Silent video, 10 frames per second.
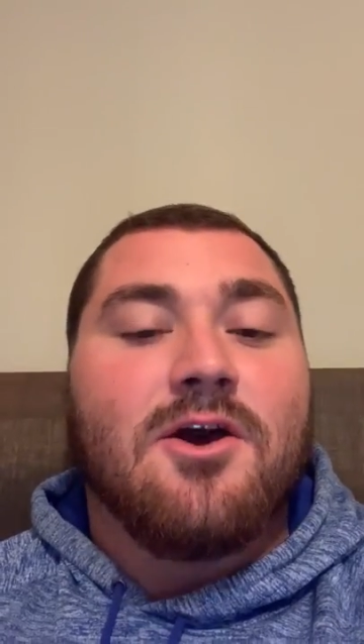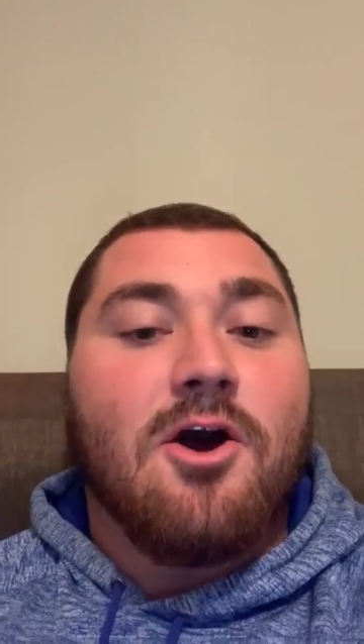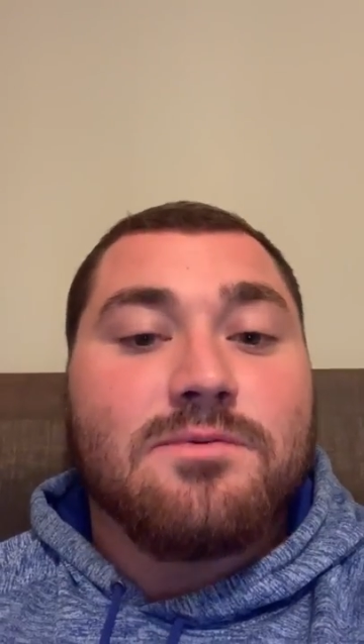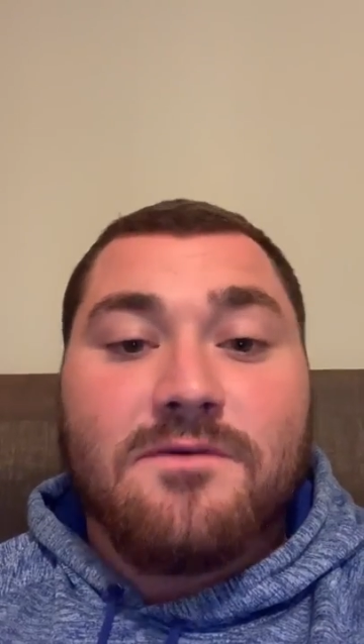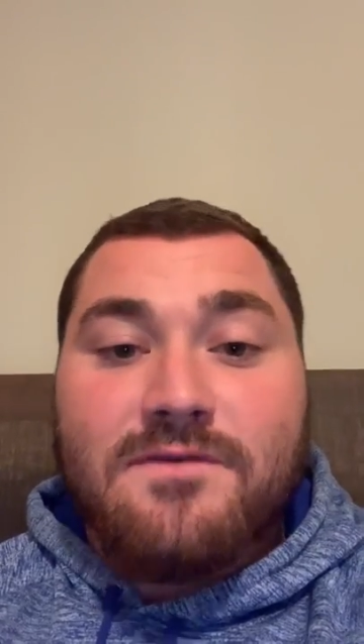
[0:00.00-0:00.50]

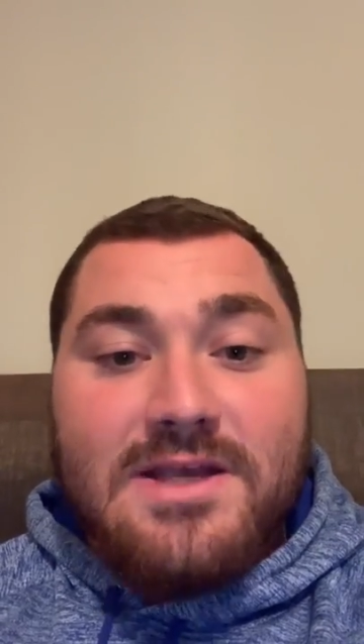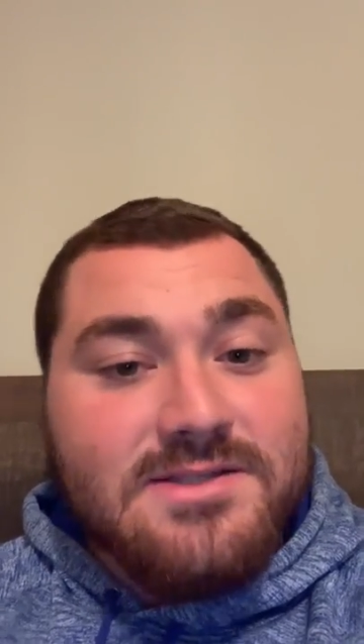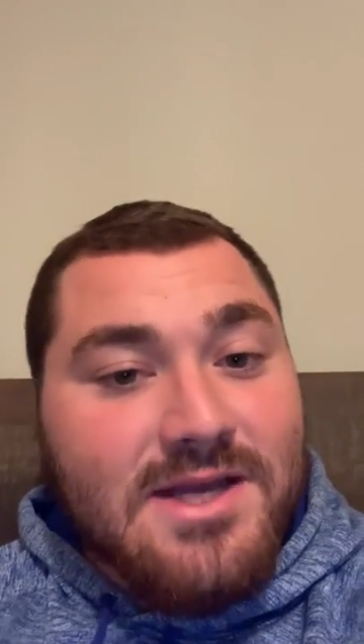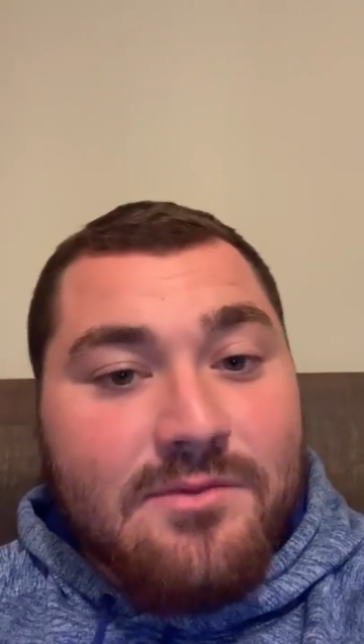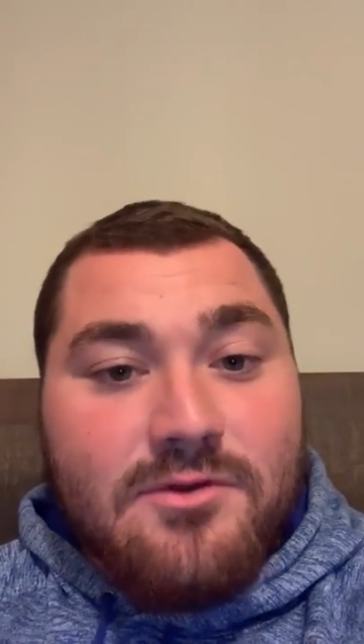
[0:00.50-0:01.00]
Hope to
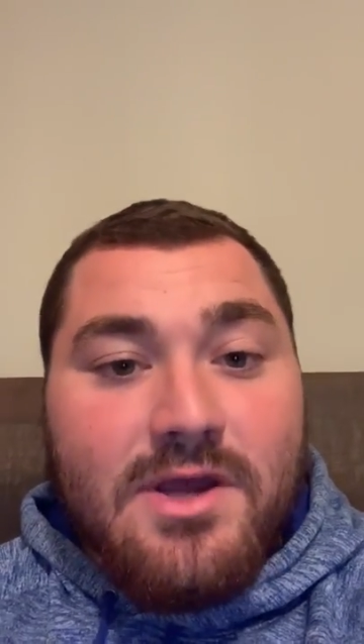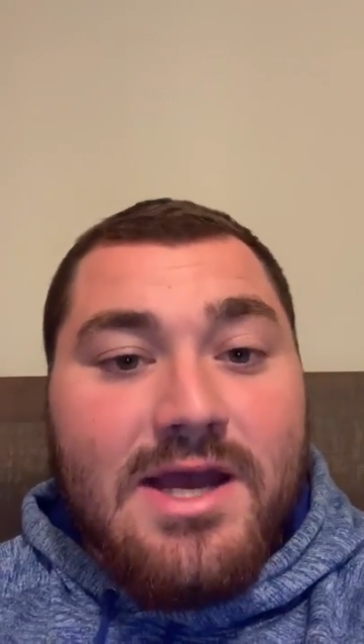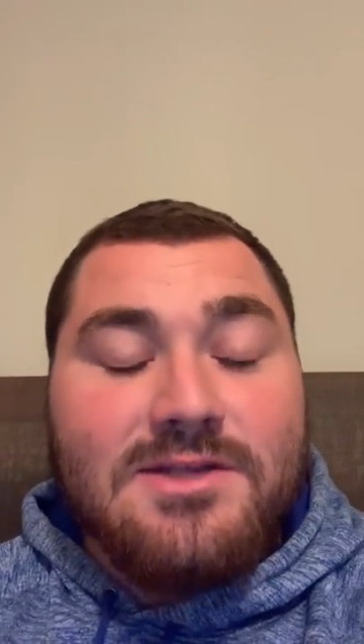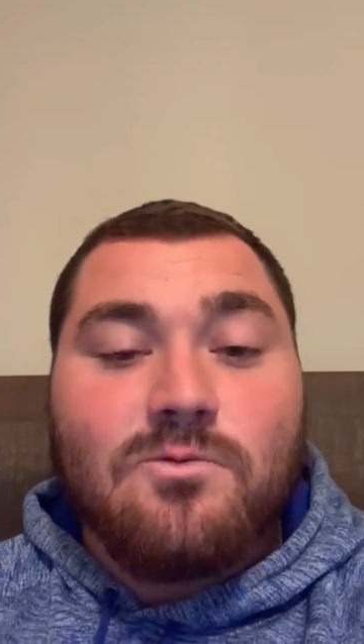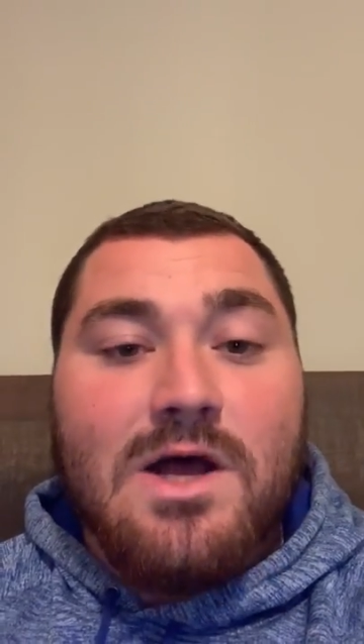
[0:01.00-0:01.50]
FaceTime you
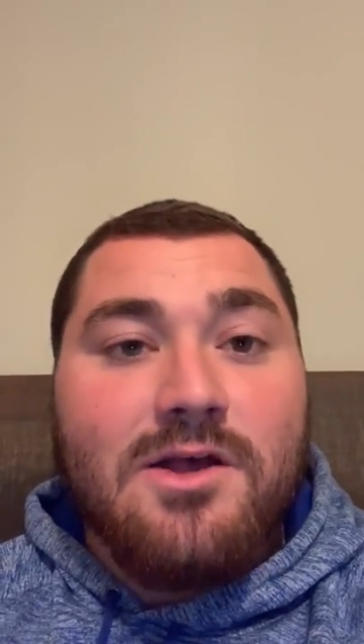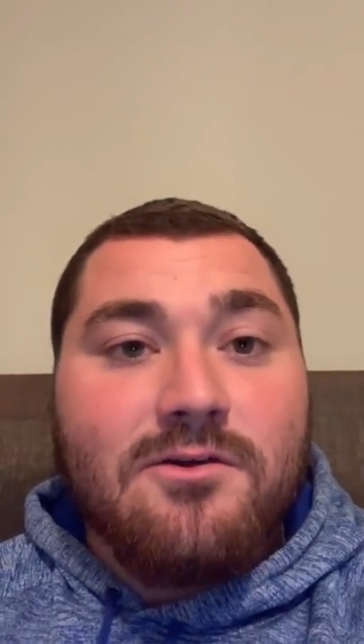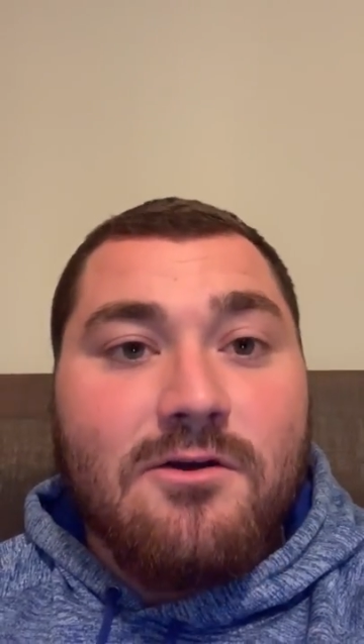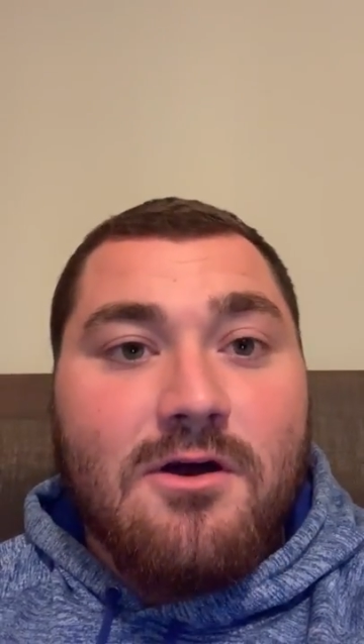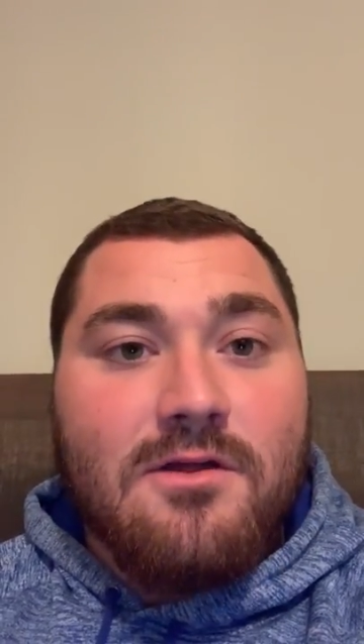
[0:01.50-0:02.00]
guys while
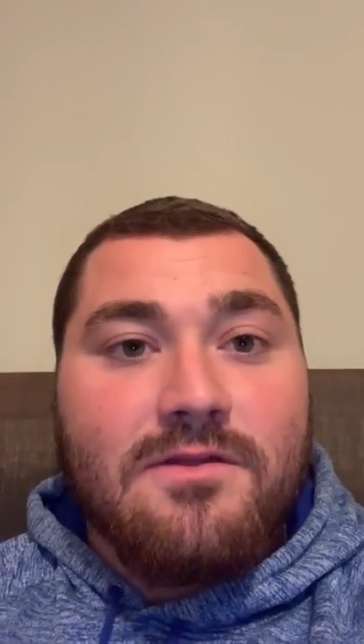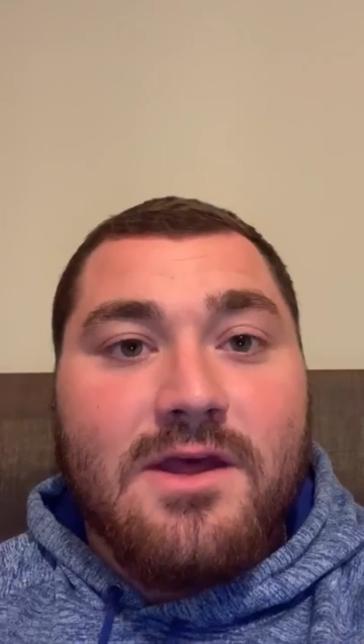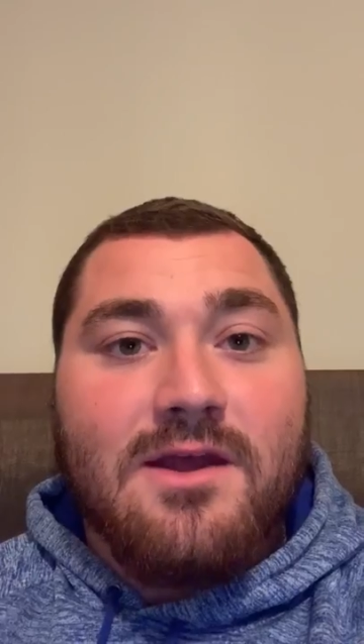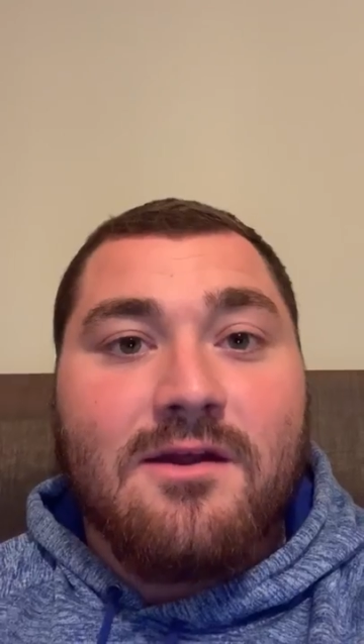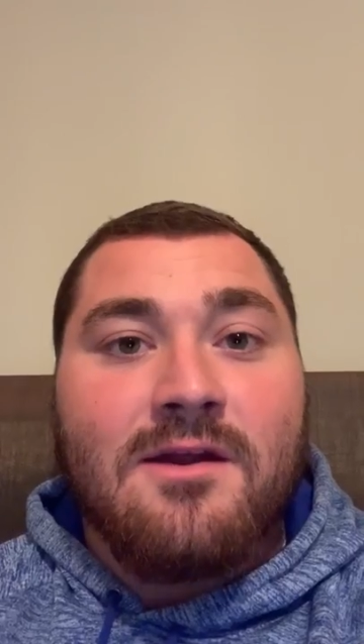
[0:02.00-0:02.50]
you're all
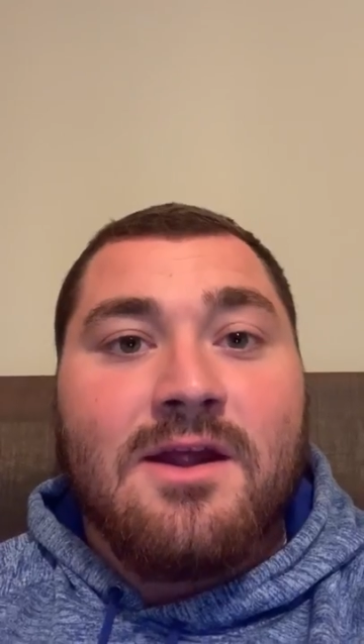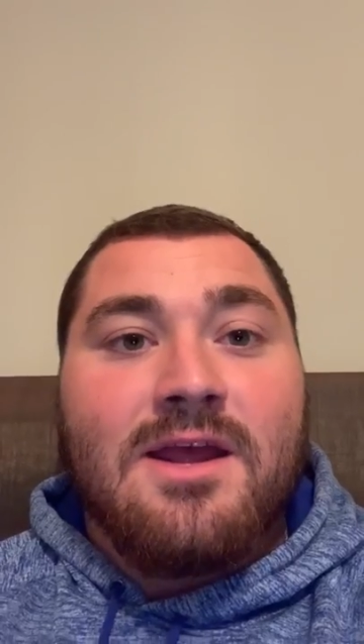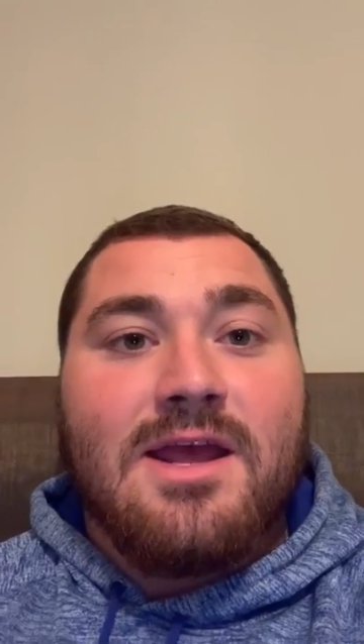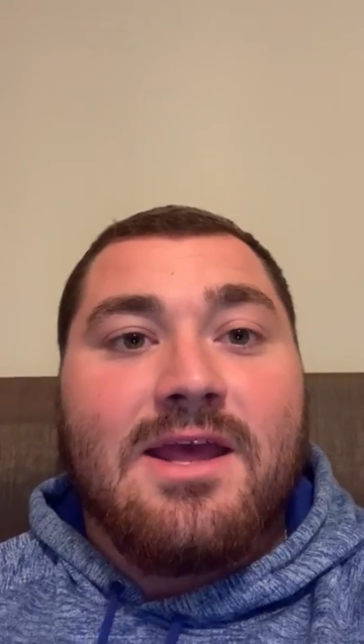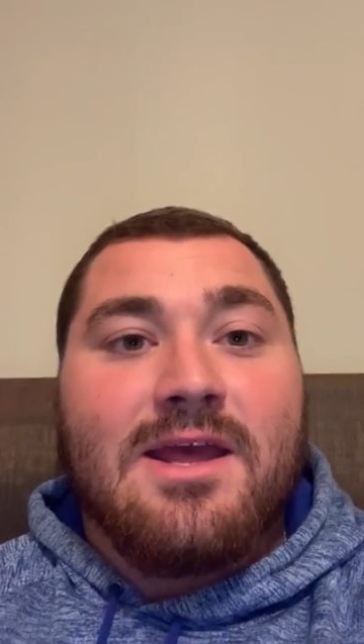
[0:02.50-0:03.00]
there.
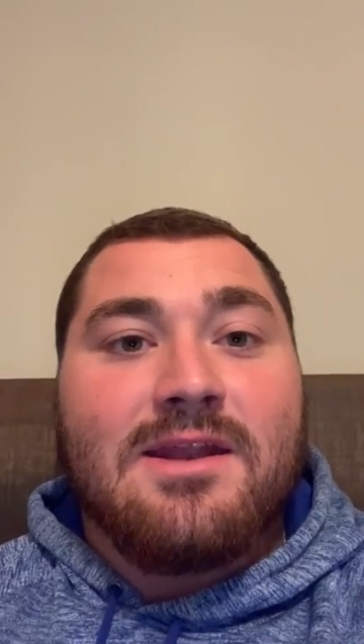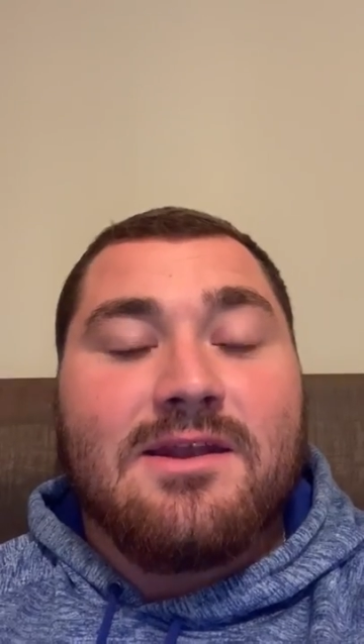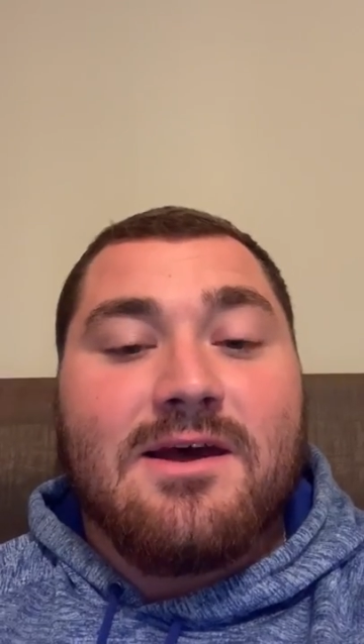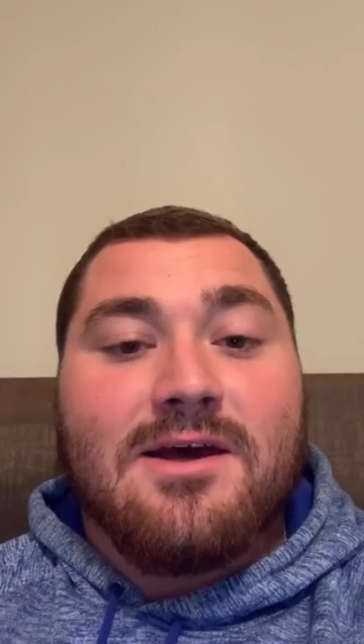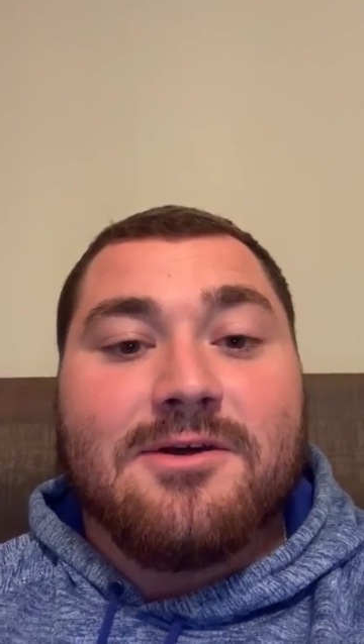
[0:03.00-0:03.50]
And
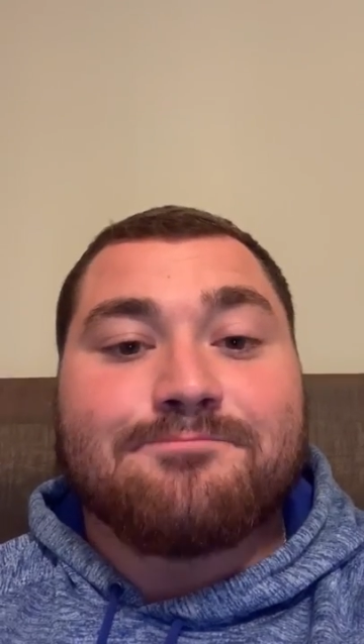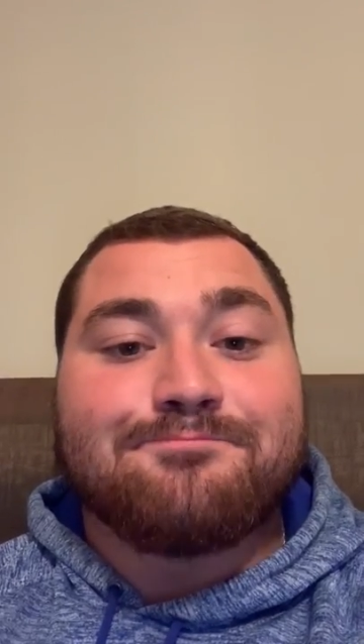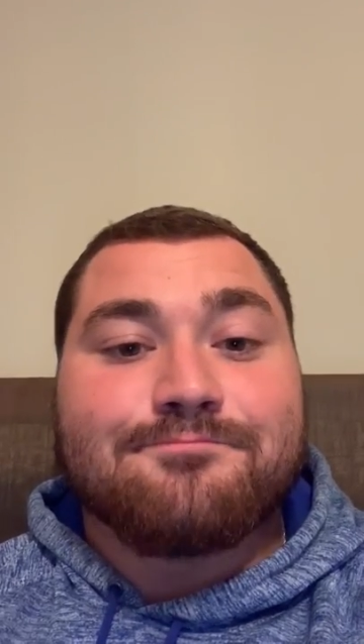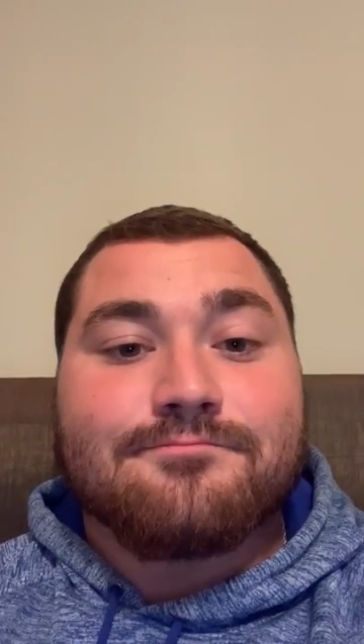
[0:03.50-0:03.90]
um,